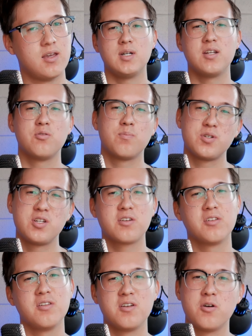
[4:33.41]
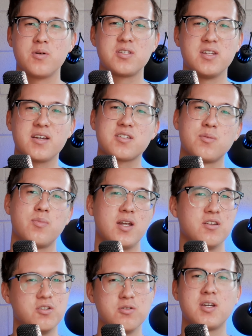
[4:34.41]
I don't particularly know what's next, but I
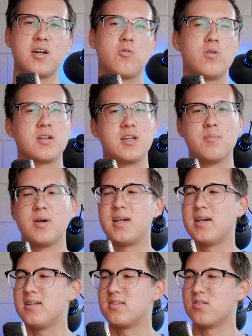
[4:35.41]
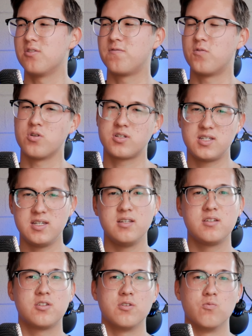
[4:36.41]
do kind of want to get my hands on the
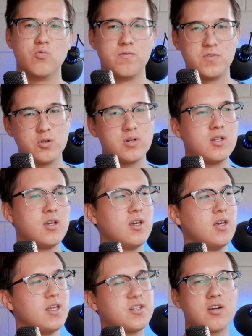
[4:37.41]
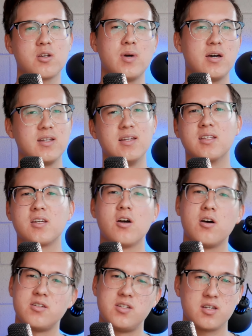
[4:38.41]
14 to review it and talk about it in the
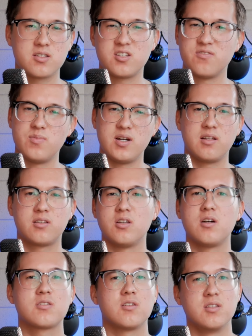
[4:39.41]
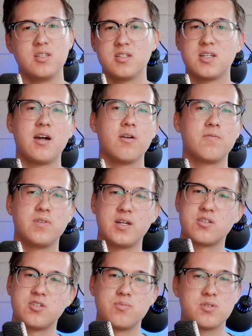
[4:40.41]
context of my thoughts on the entire
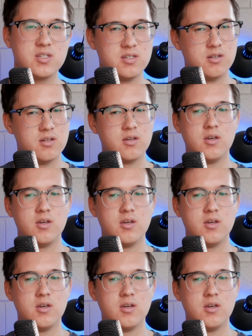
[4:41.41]
flagship scene.